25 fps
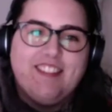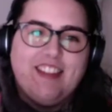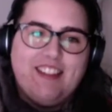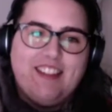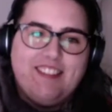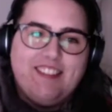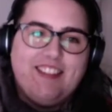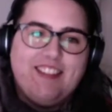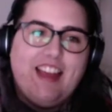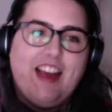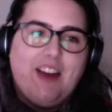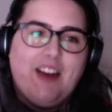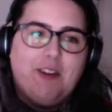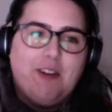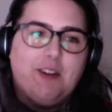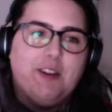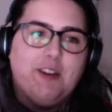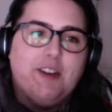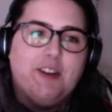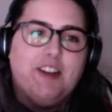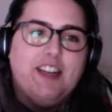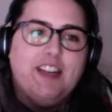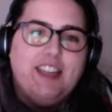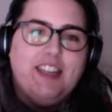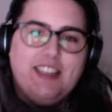
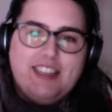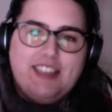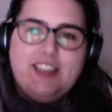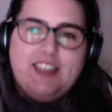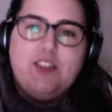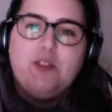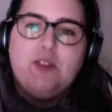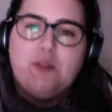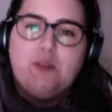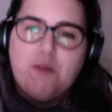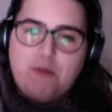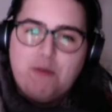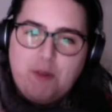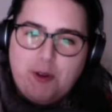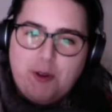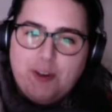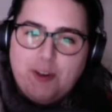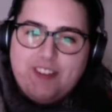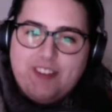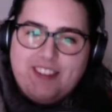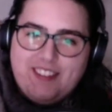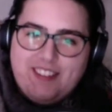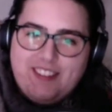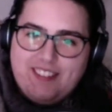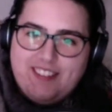our
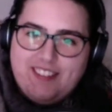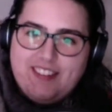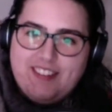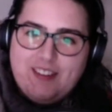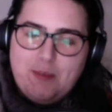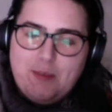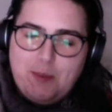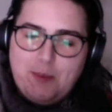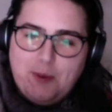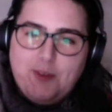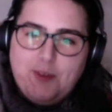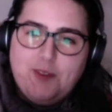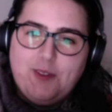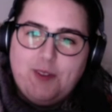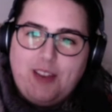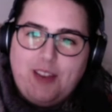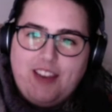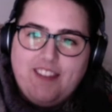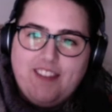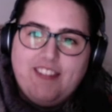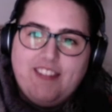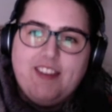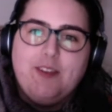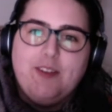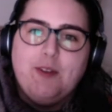introverted
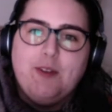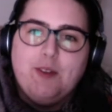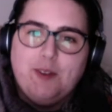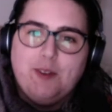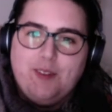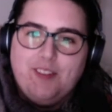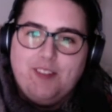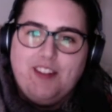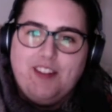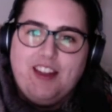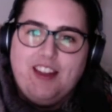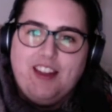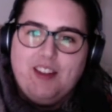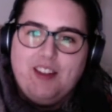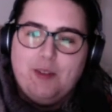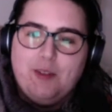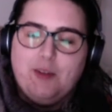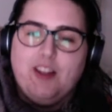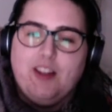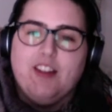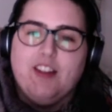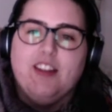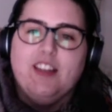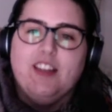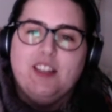personality who does that as
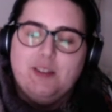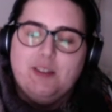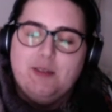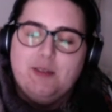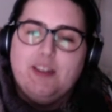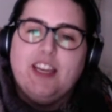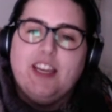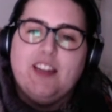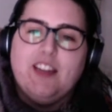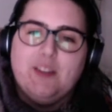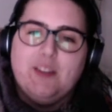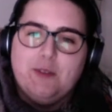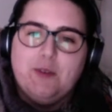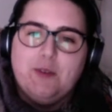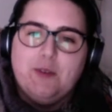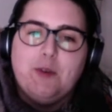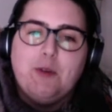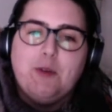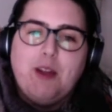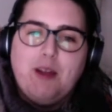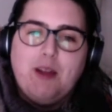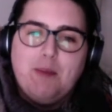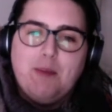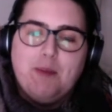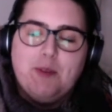well. We get
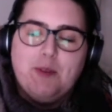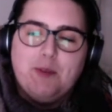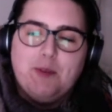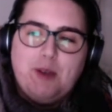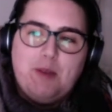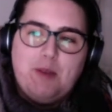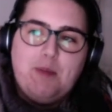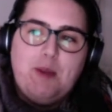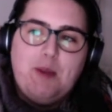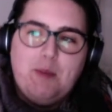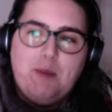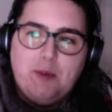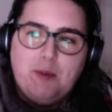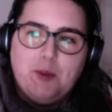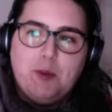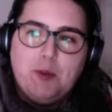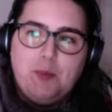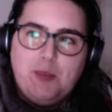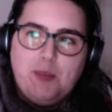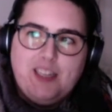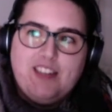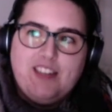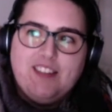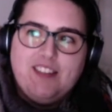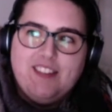overwhelmed when people
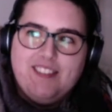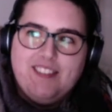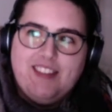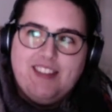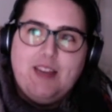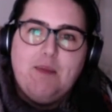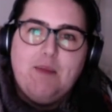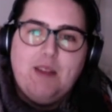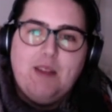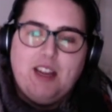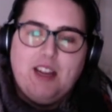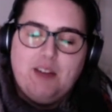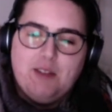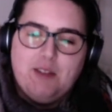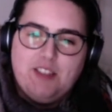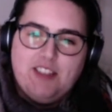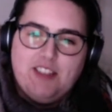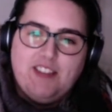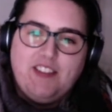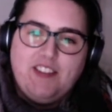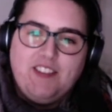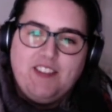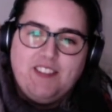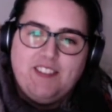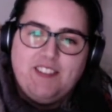speak the same language
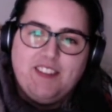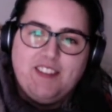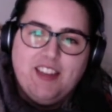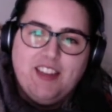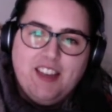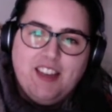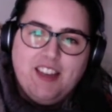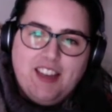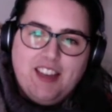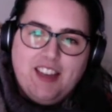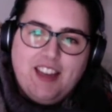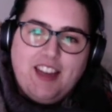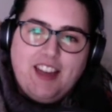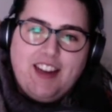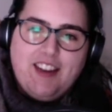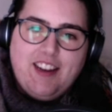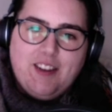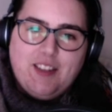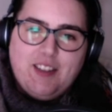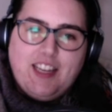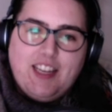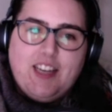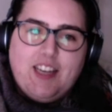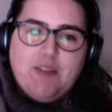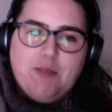as us,
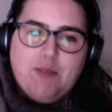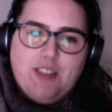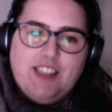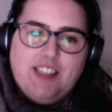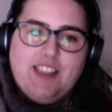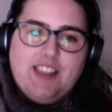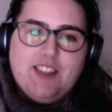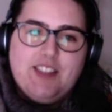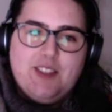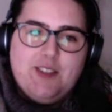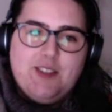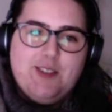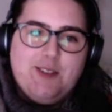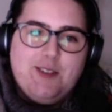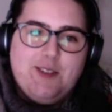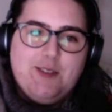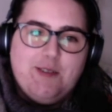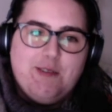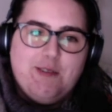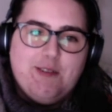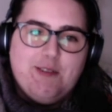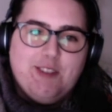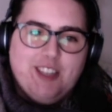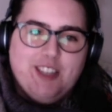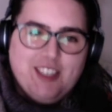and we need
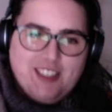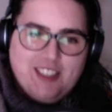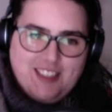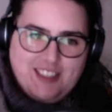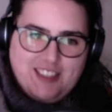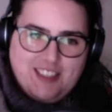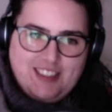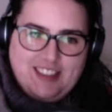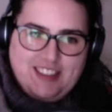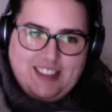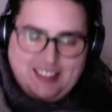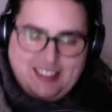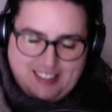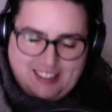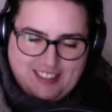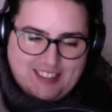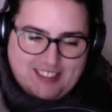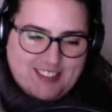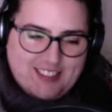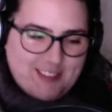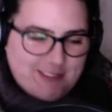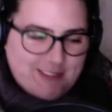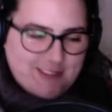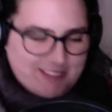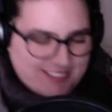to
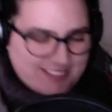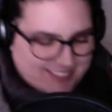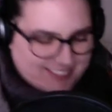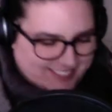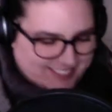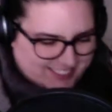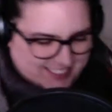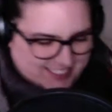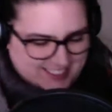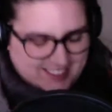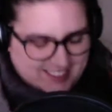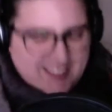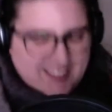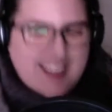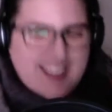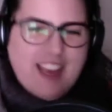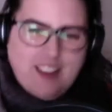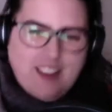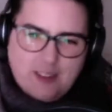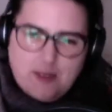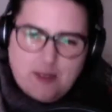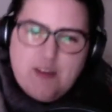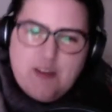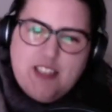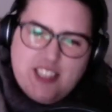
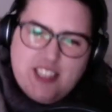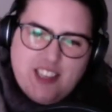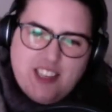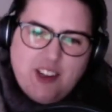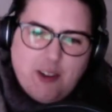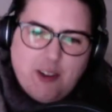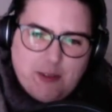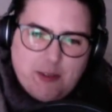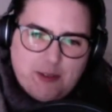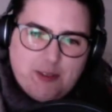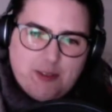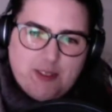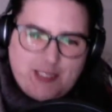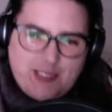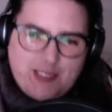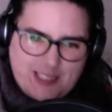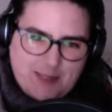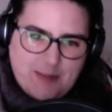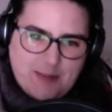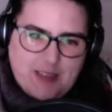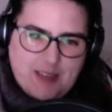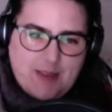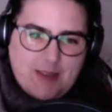switch it off sometimes. And